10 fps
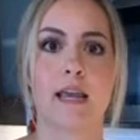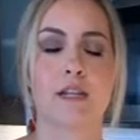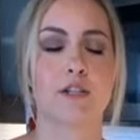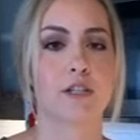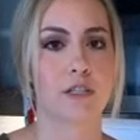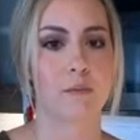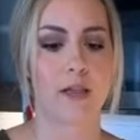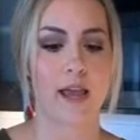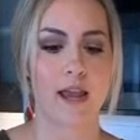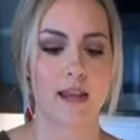is just
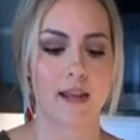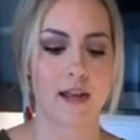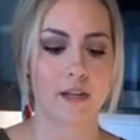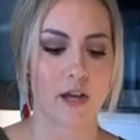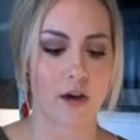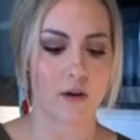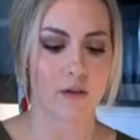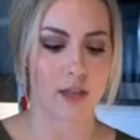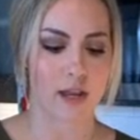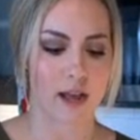plain. And I know
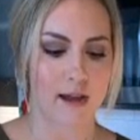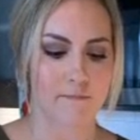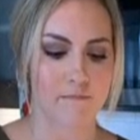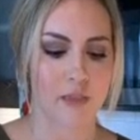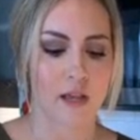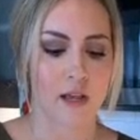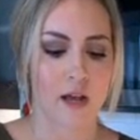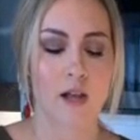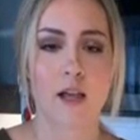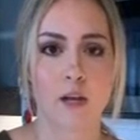that
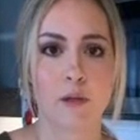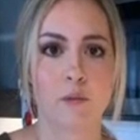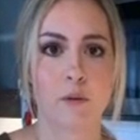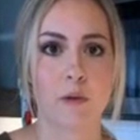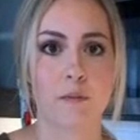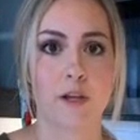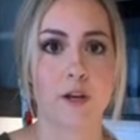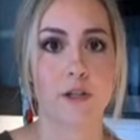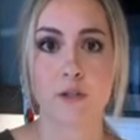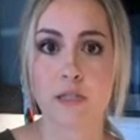a lot of people maybe aren't
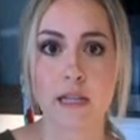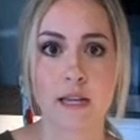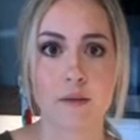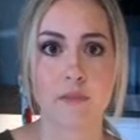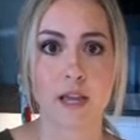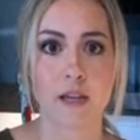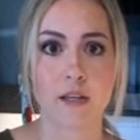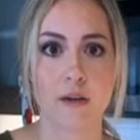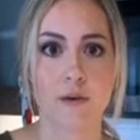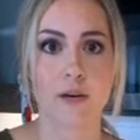used to eating plain
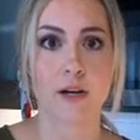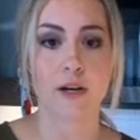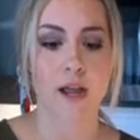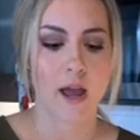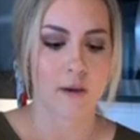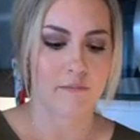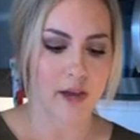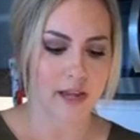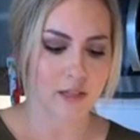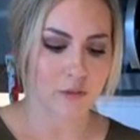yogurt,
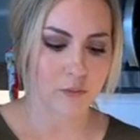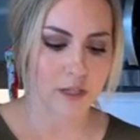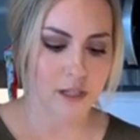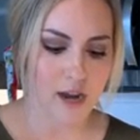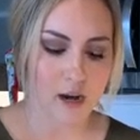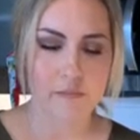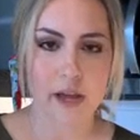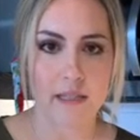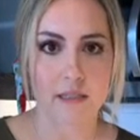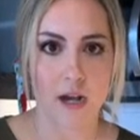but it's really our
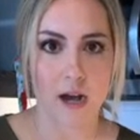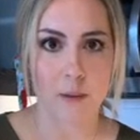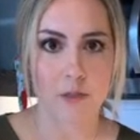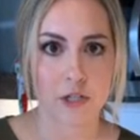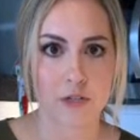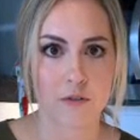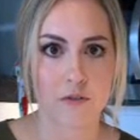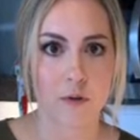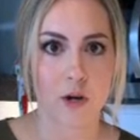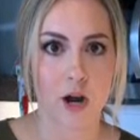best option
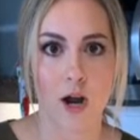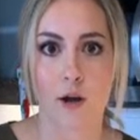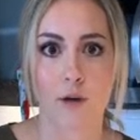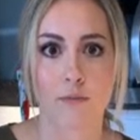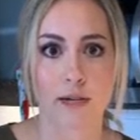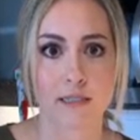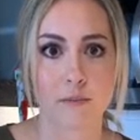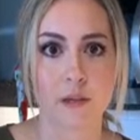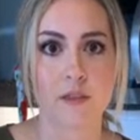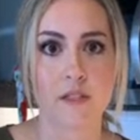for our
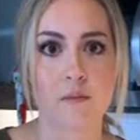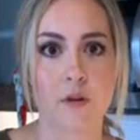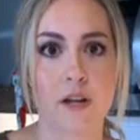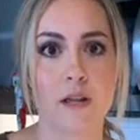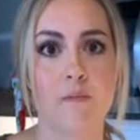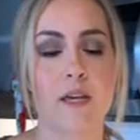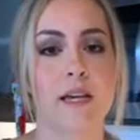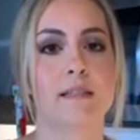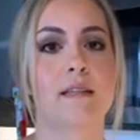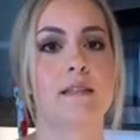recipe this morning
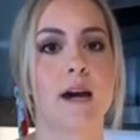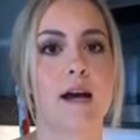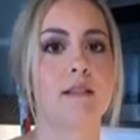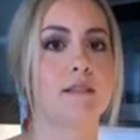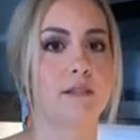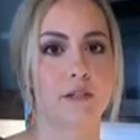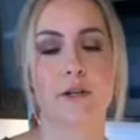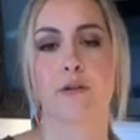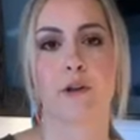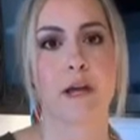because it's got 0
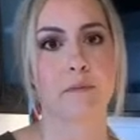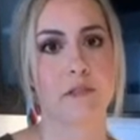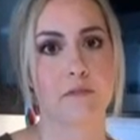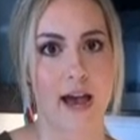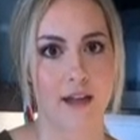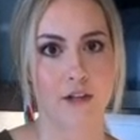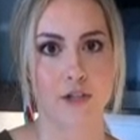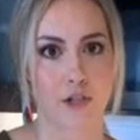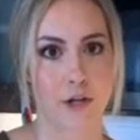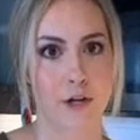grams of added
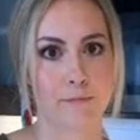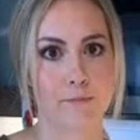sugar.